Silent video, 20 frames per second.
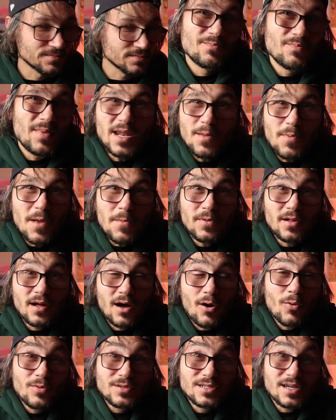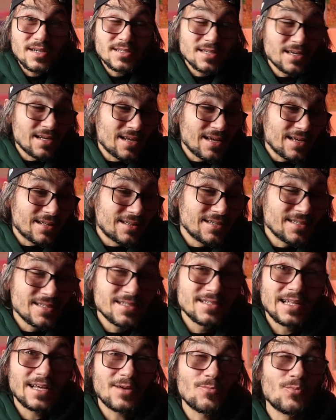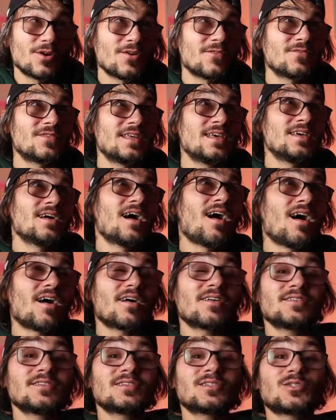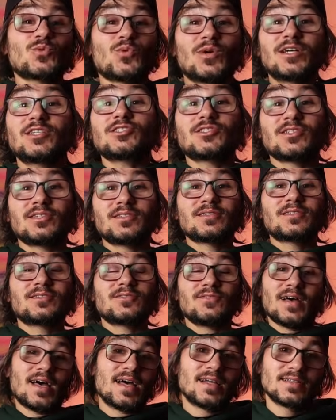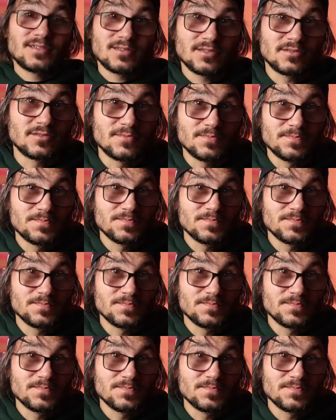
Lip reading: Many people are always asking, like, this is like one of the hardest questions to answer.